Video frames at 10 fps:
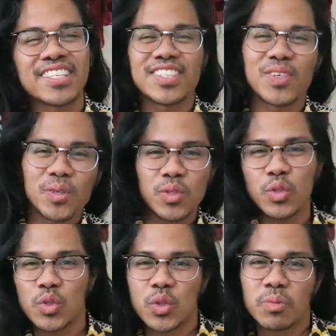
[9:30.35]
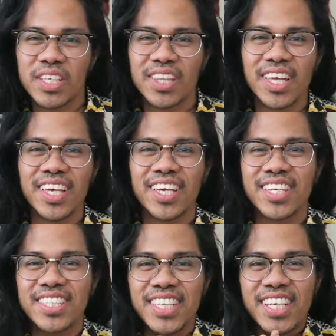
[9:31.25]
this whole YouTubing thing,
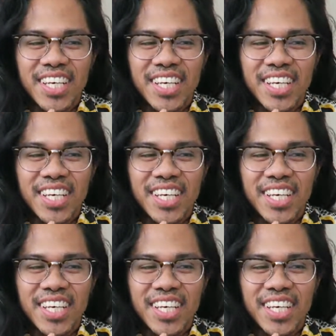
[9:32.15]
and